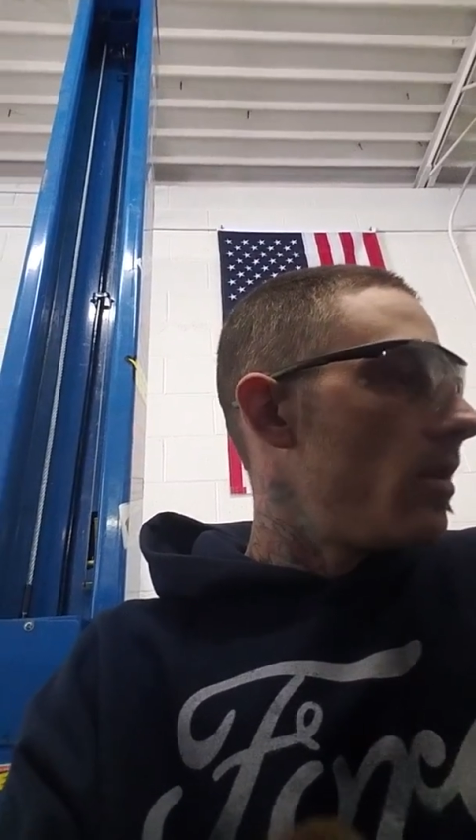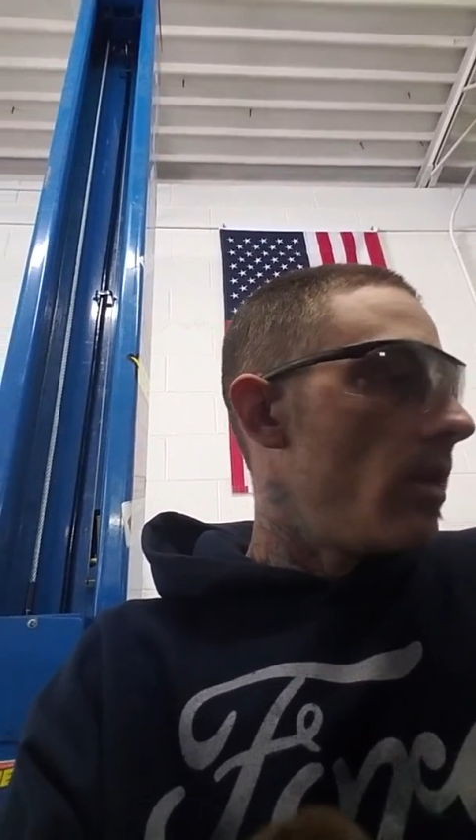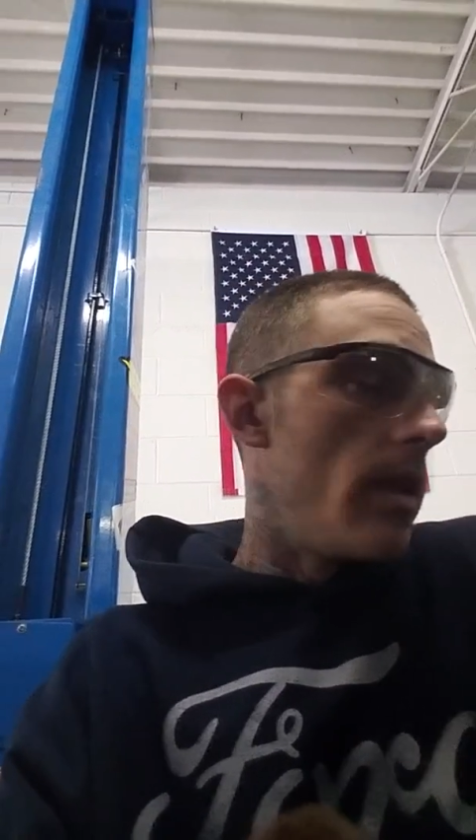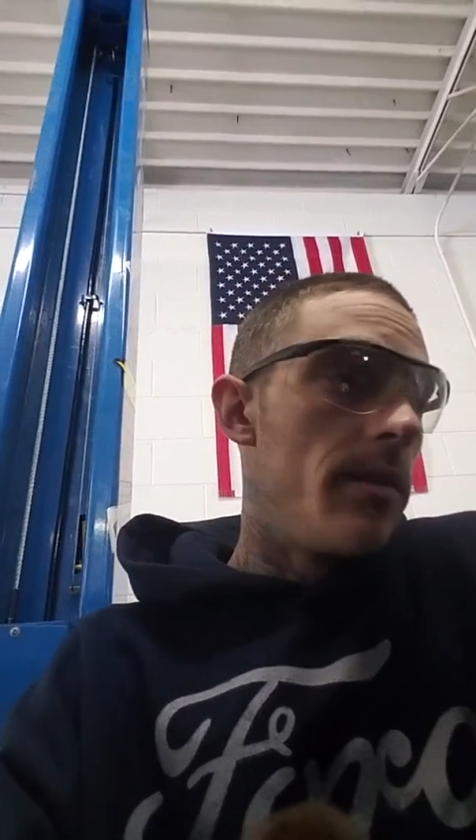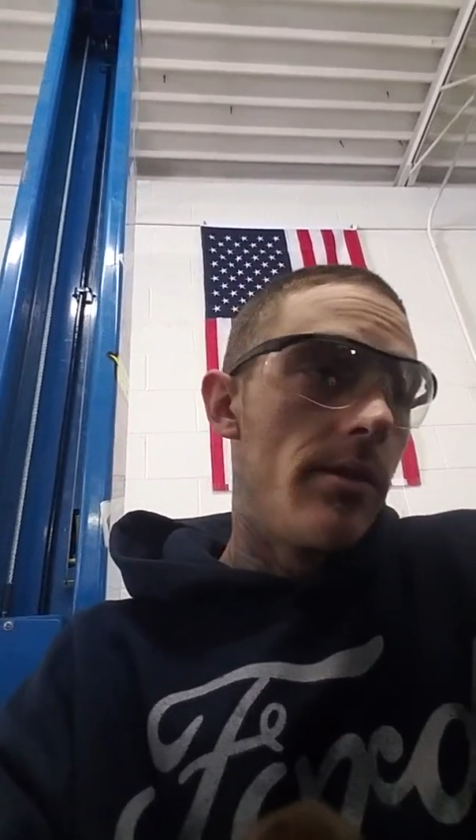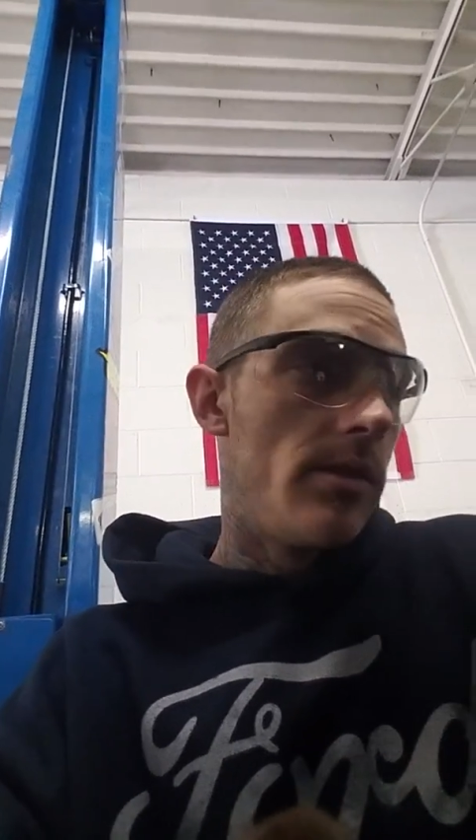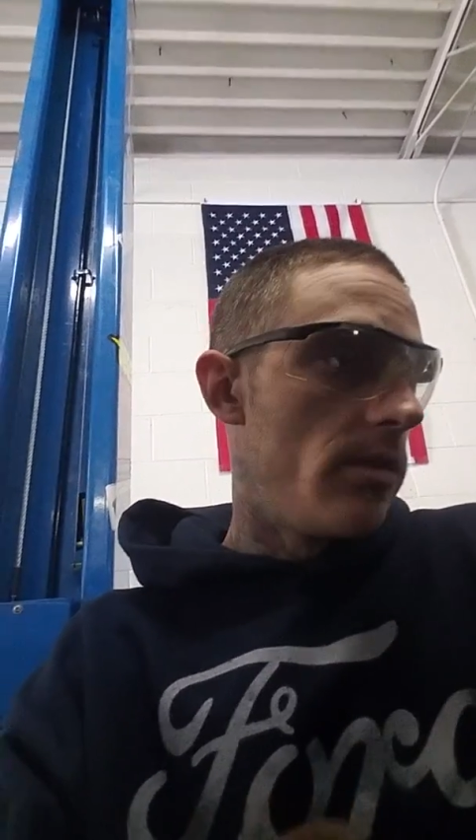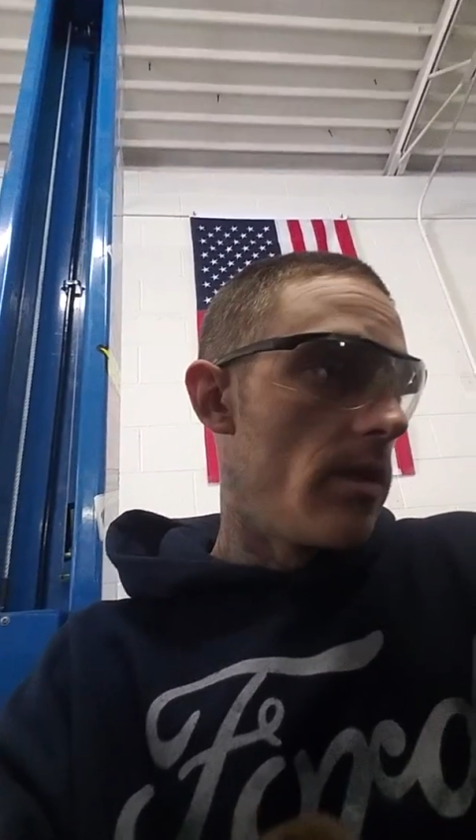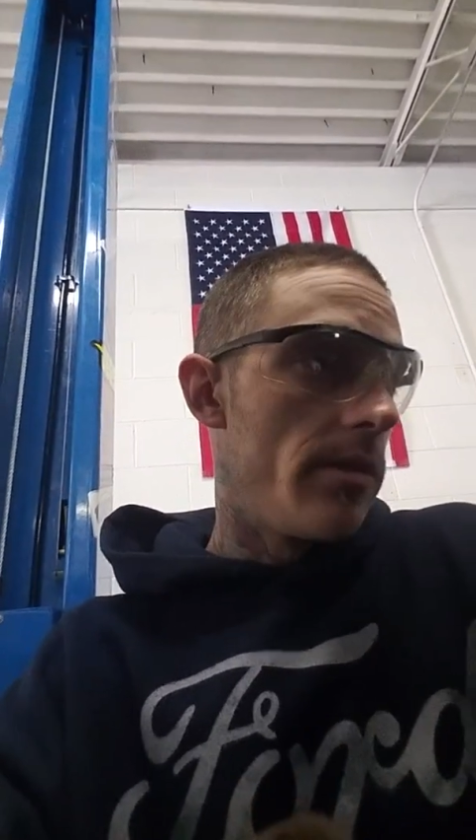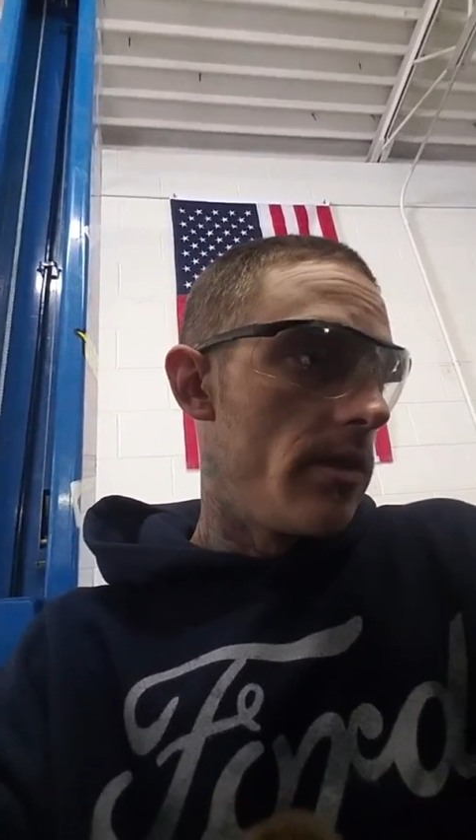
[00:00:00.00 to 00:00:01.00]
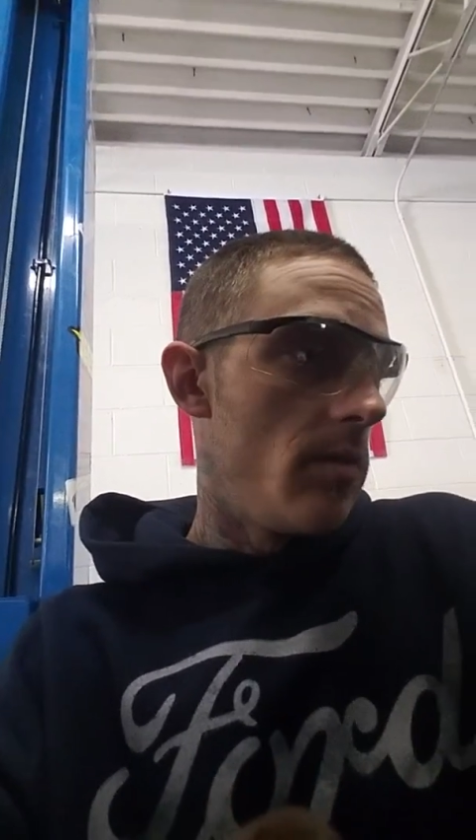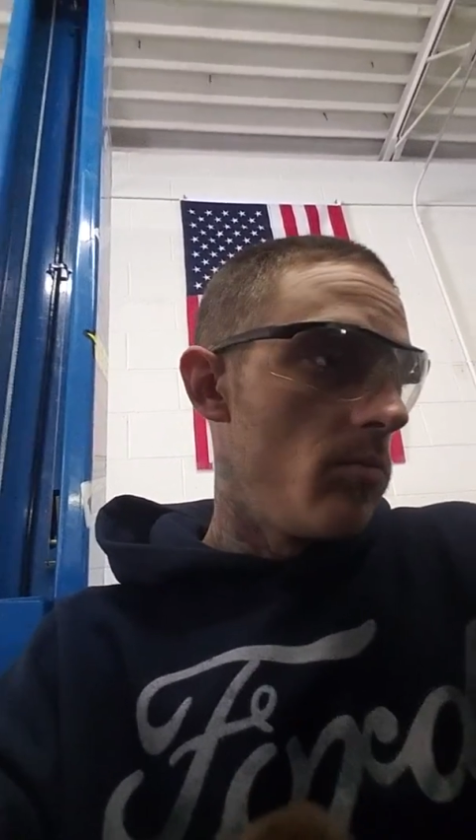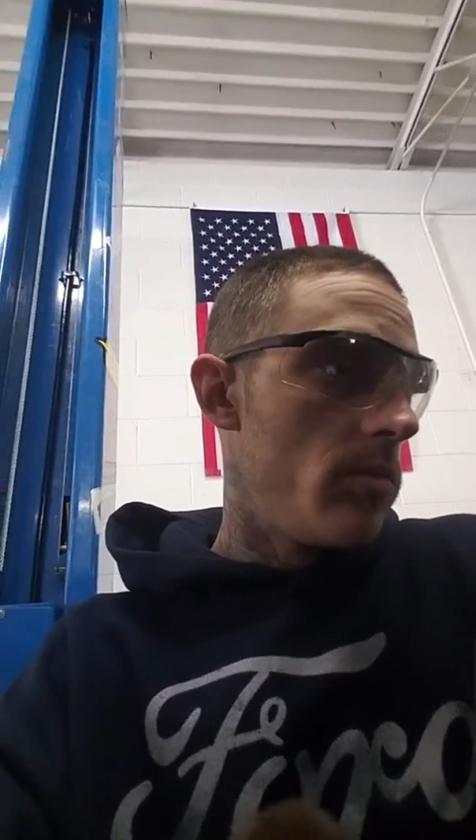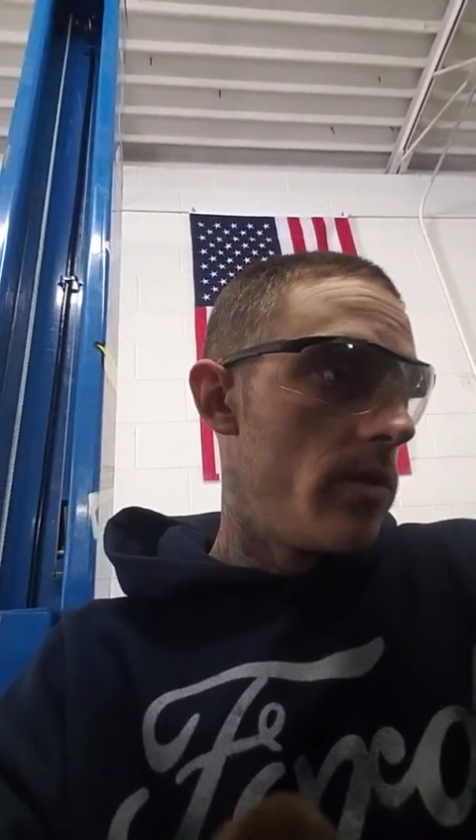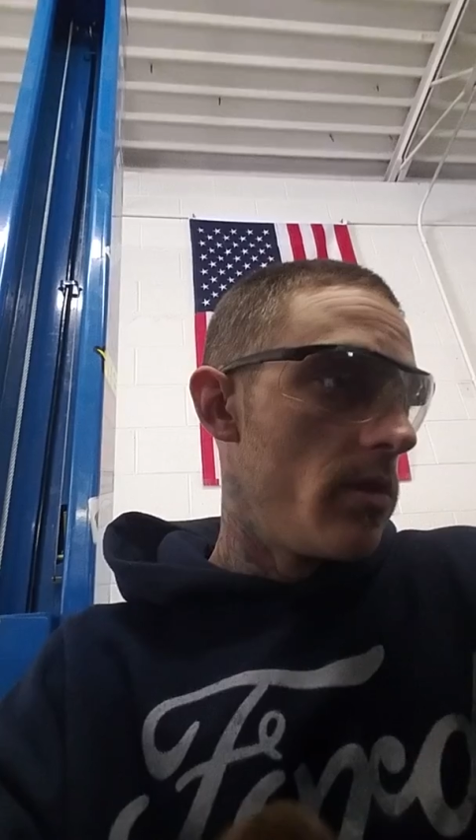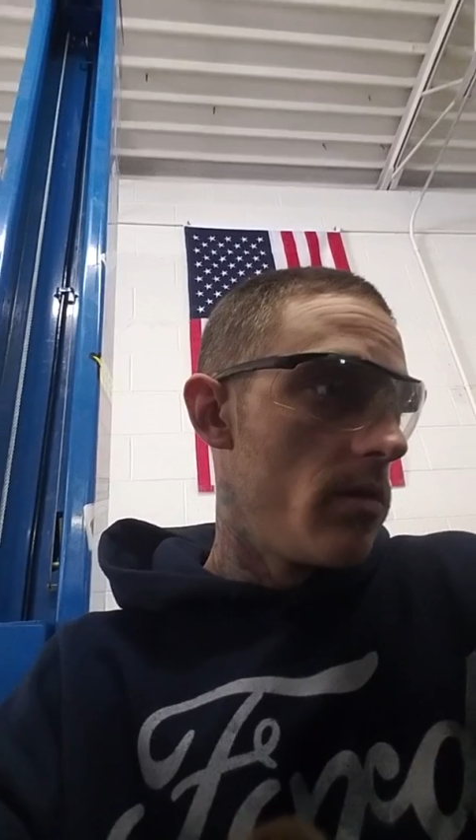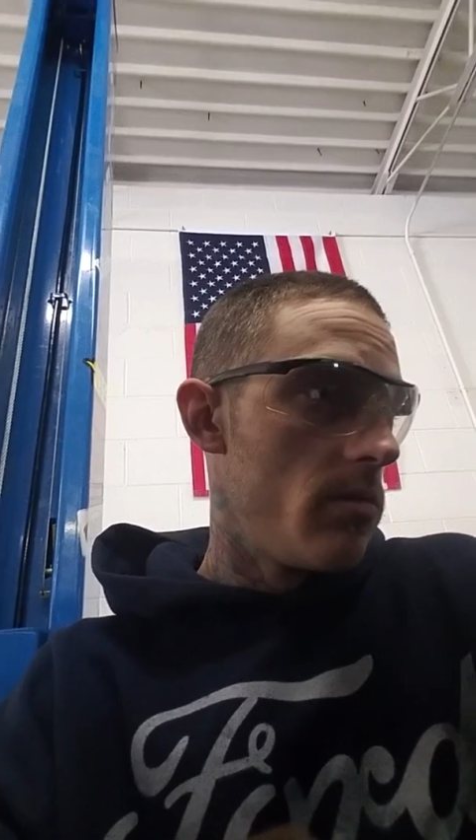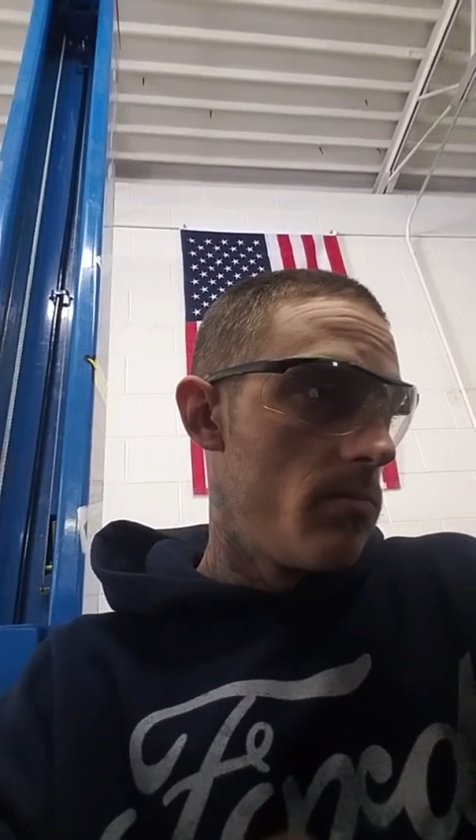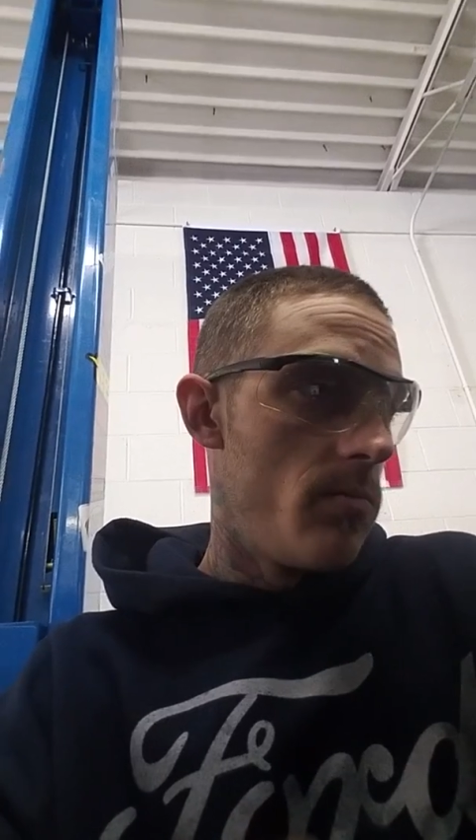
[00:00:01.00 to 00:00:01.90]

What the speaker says: it seemed to.